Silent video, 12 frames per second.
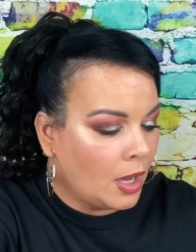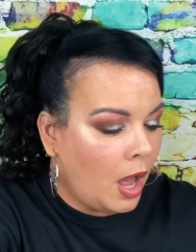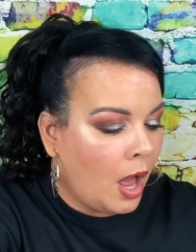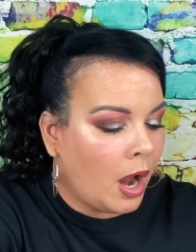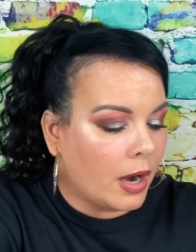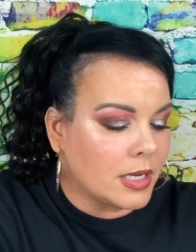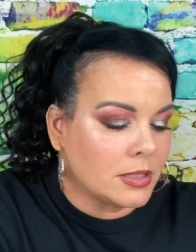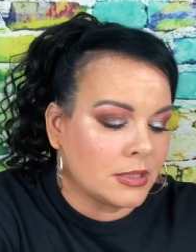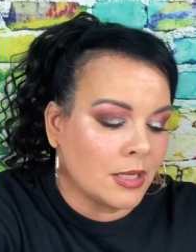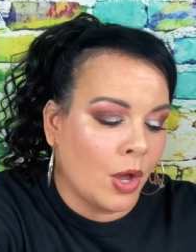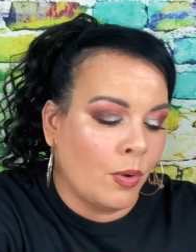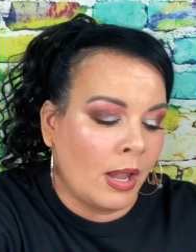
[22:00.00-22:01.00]
All right,
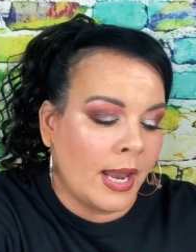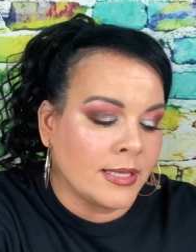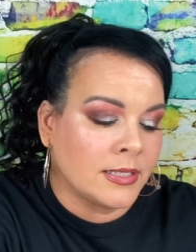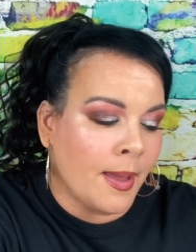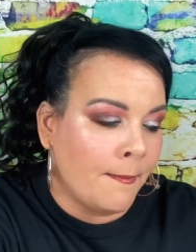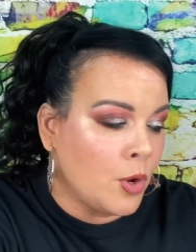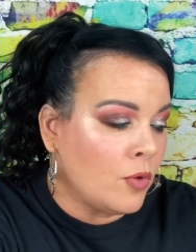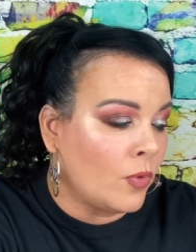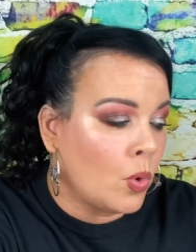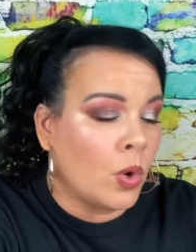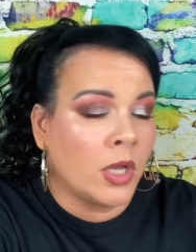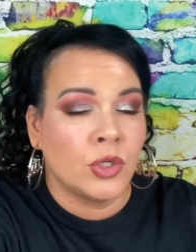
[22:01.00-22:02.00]
so let's move
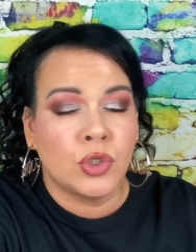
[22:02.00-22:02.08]
on